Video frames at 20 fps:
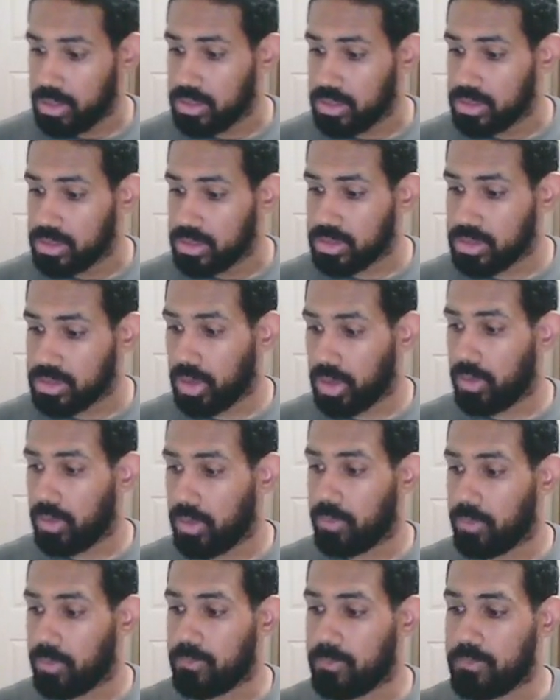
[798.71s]

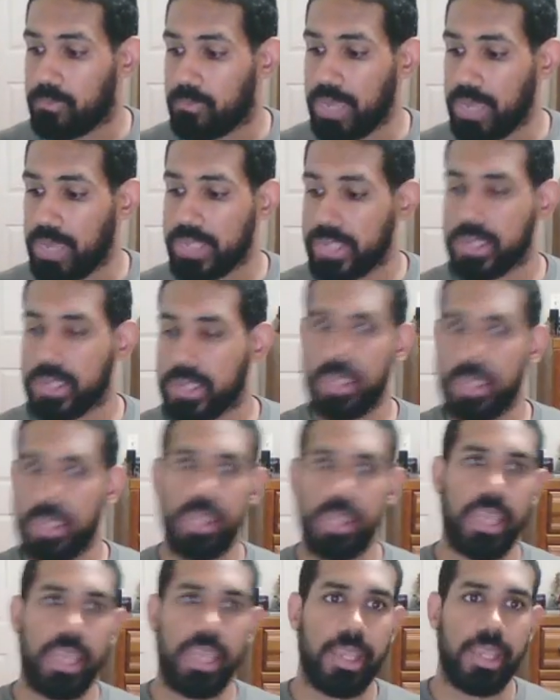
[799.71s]
So basically
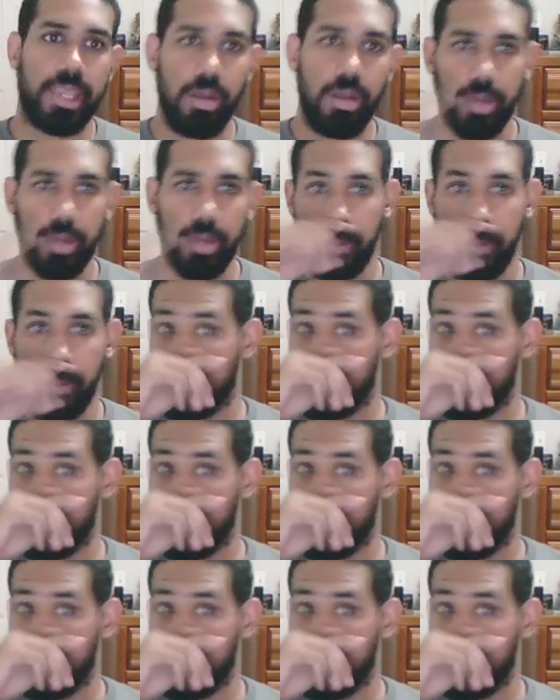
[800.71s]
they killed him